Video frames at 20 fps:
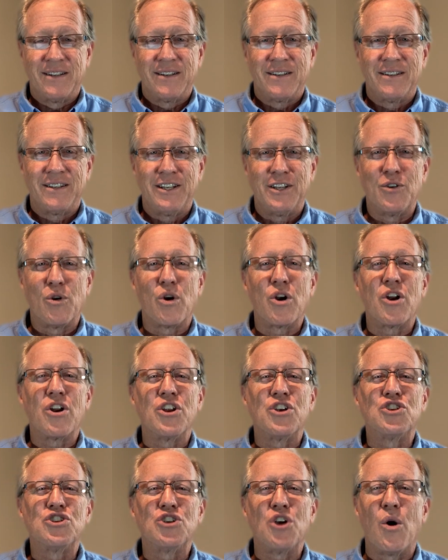in order
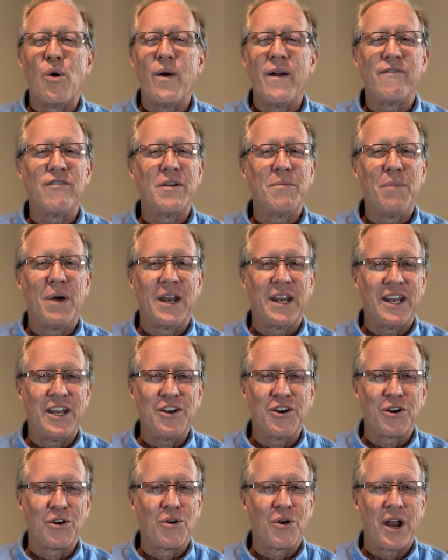to show everybody
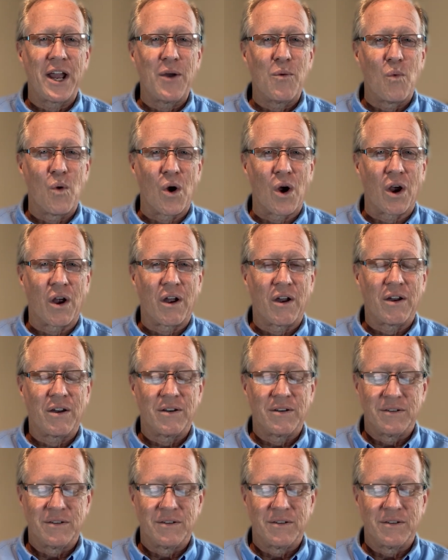your great work,